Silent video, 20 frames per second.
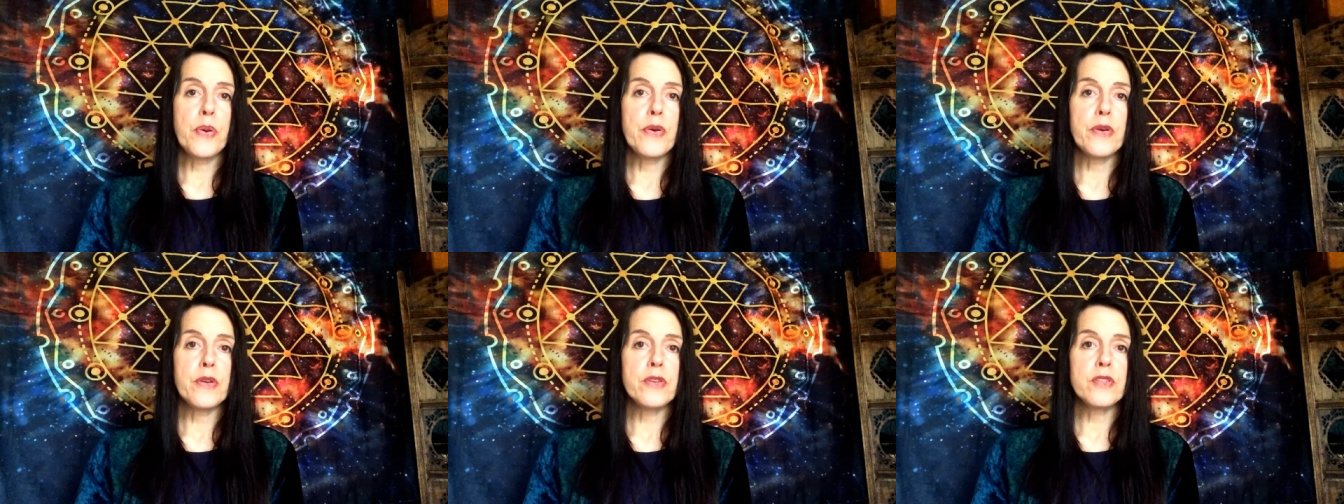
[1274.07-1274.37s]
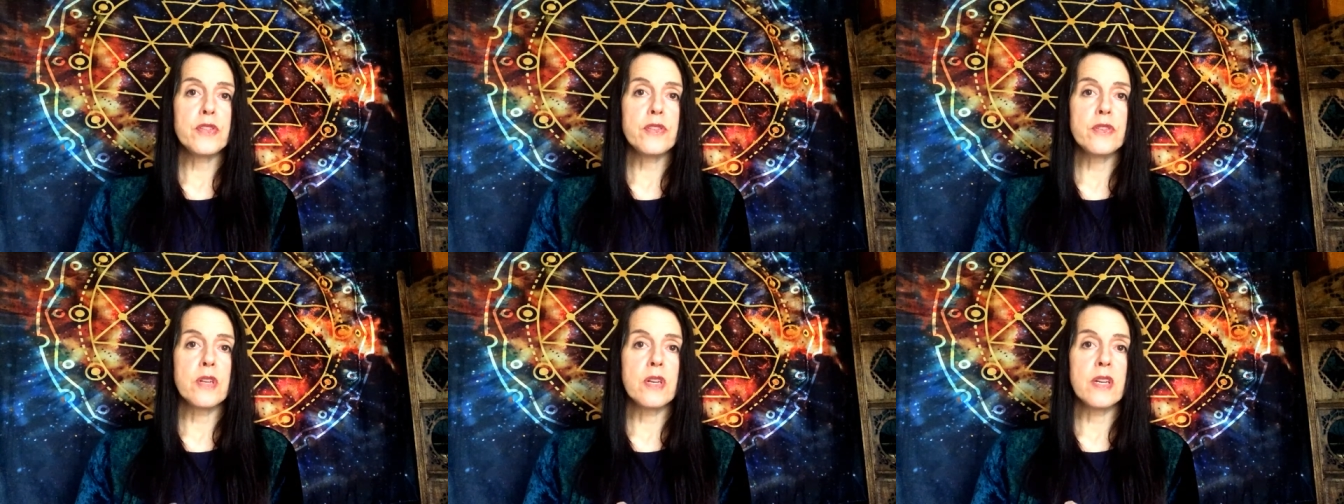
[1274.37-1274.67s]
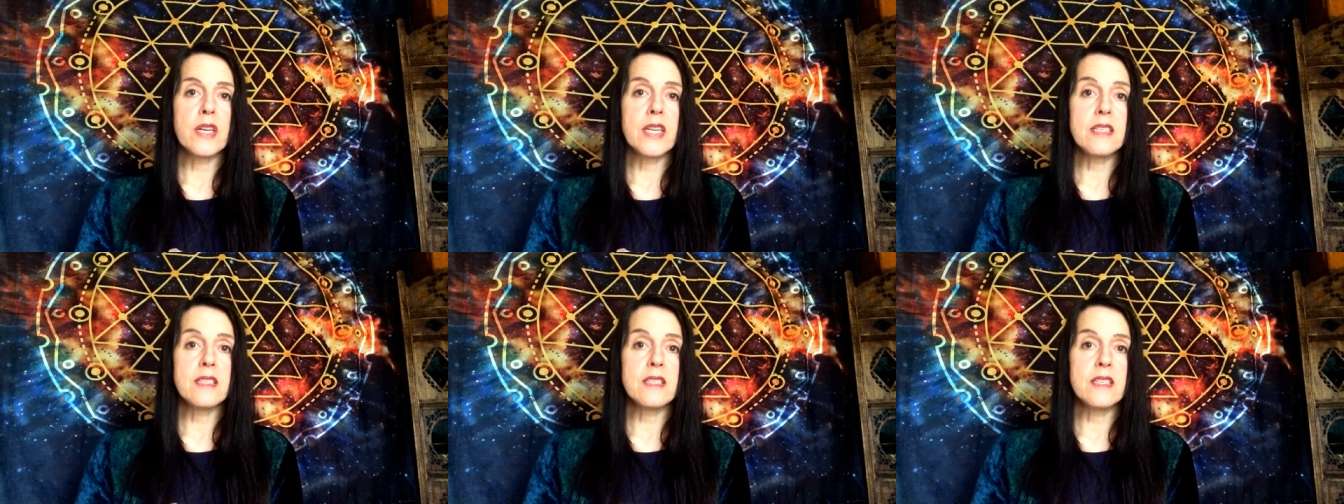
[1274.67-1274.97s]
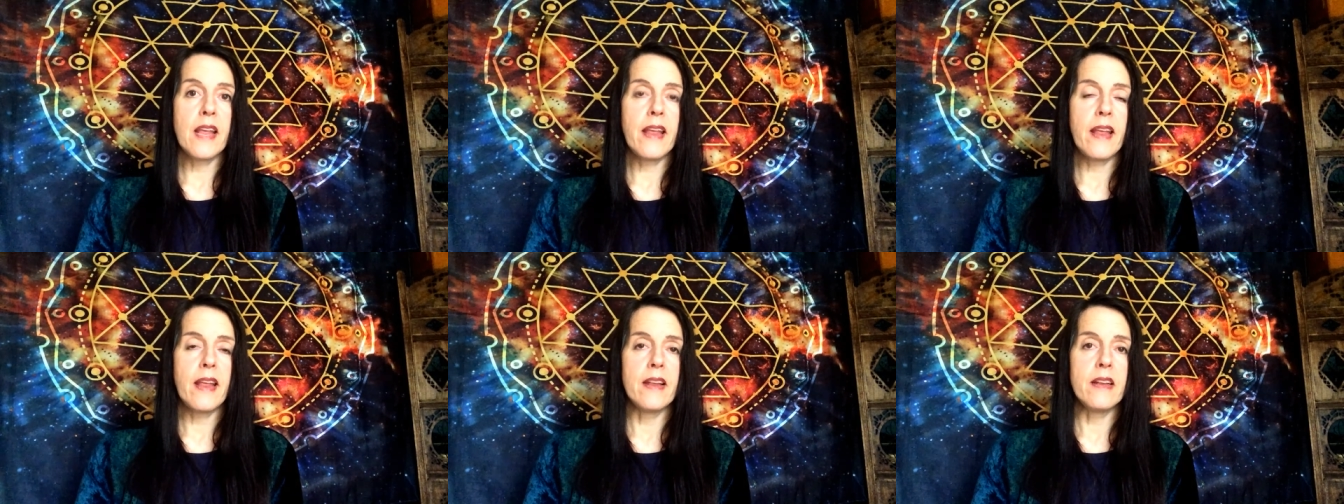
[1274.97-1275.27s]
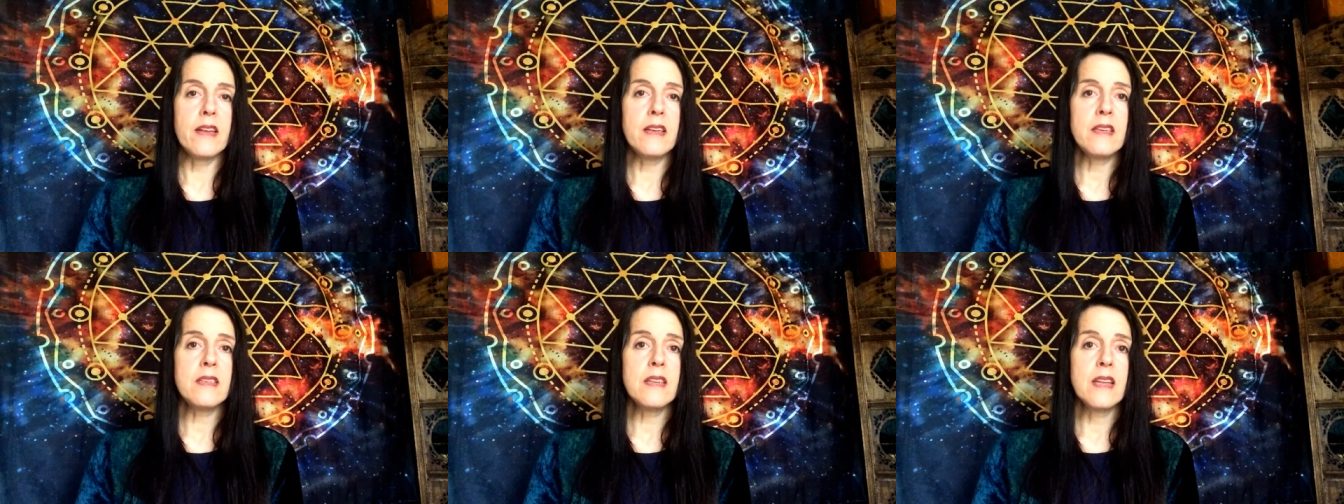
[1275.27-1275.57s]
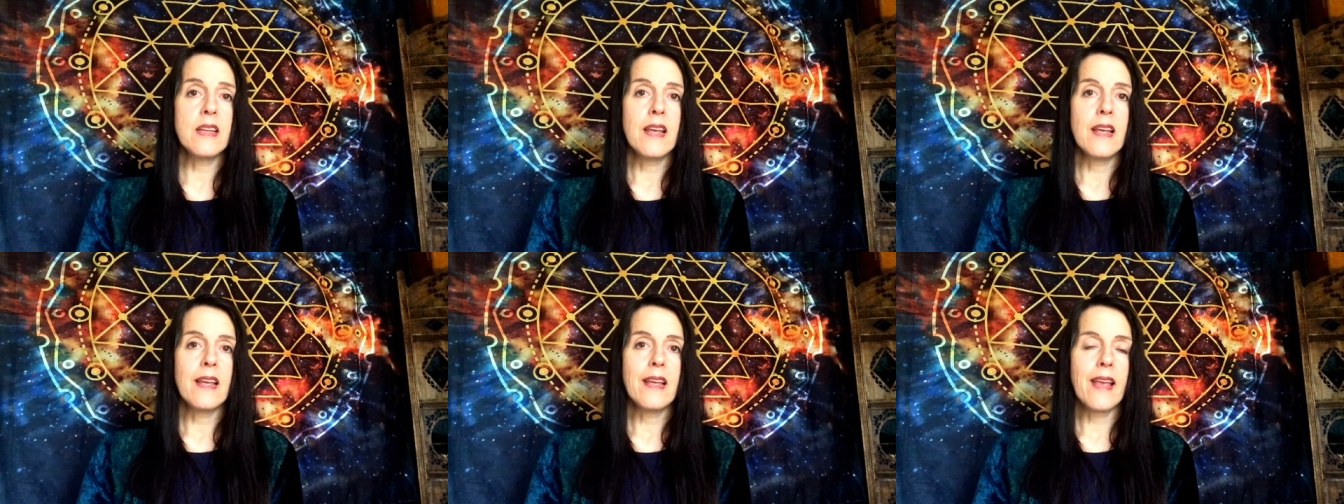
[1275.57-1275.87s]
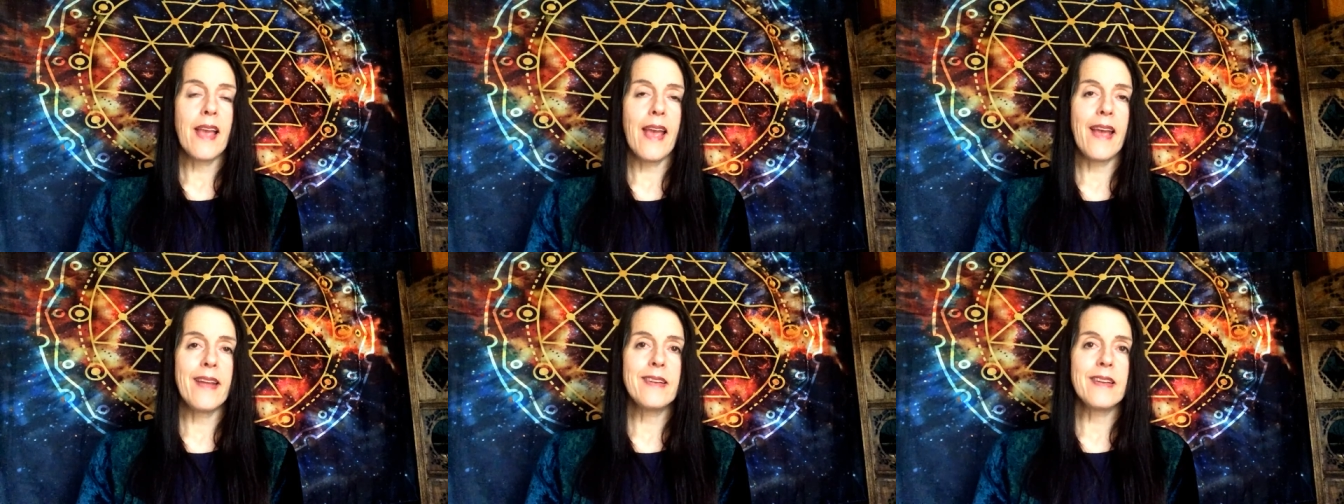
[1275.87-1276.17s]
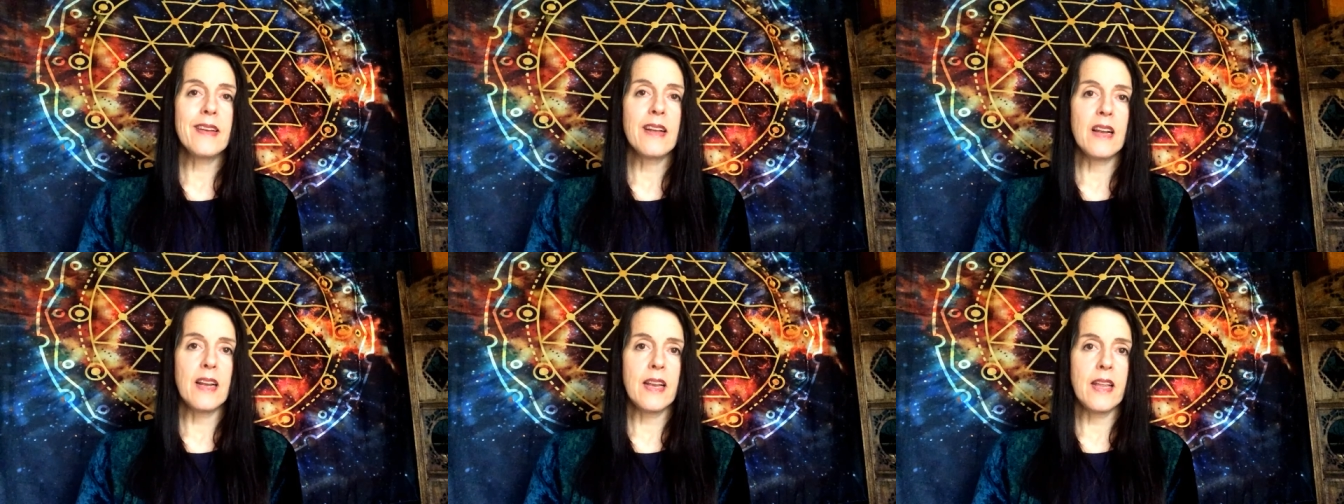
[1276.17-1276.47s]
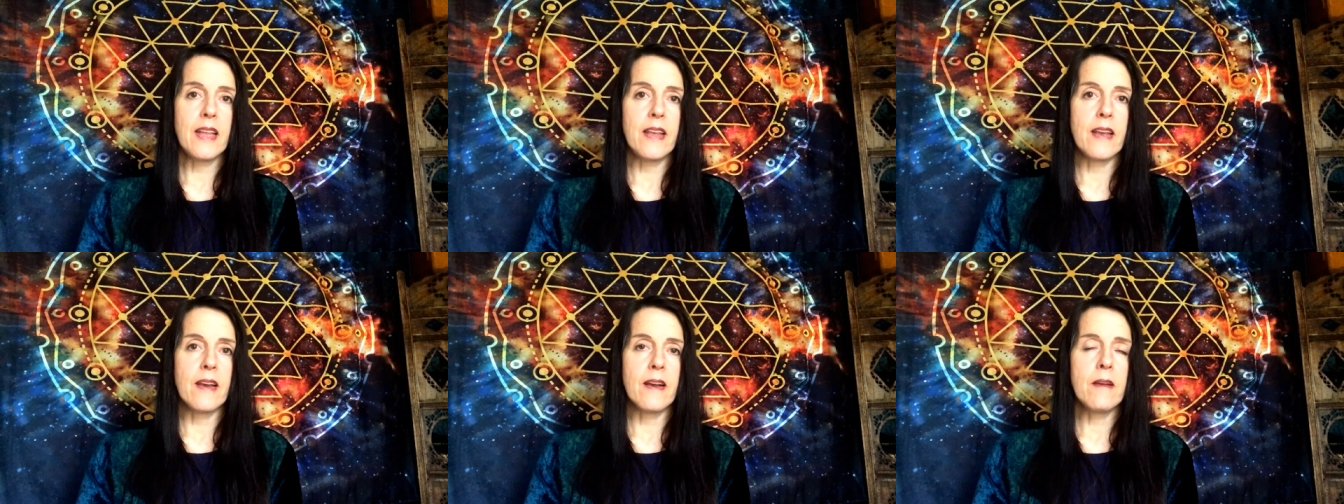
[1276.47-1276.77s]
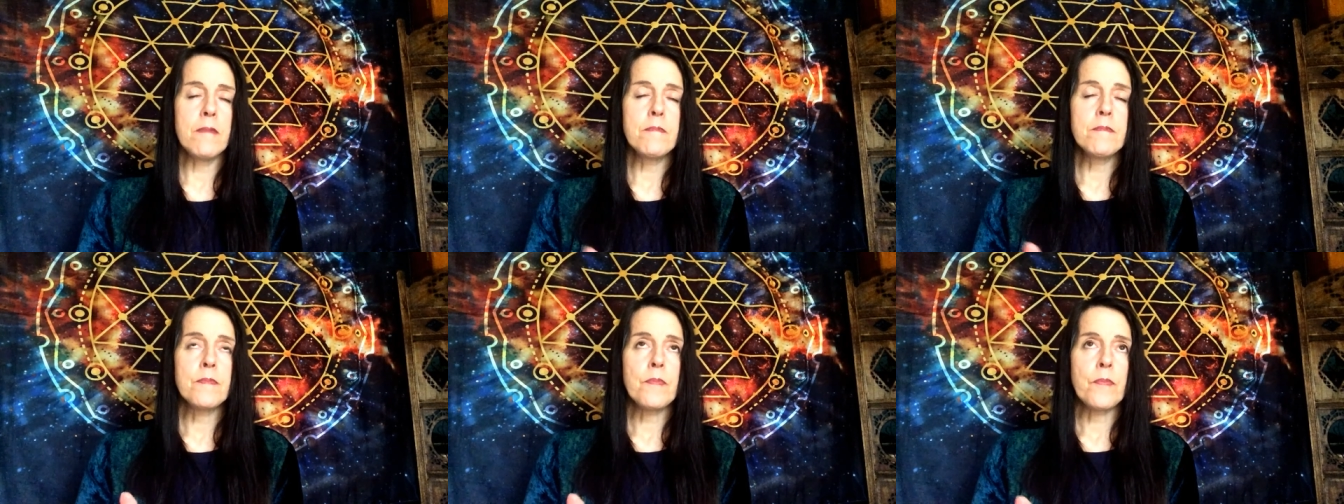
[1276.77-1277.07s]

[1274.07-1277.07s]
personal intent can clear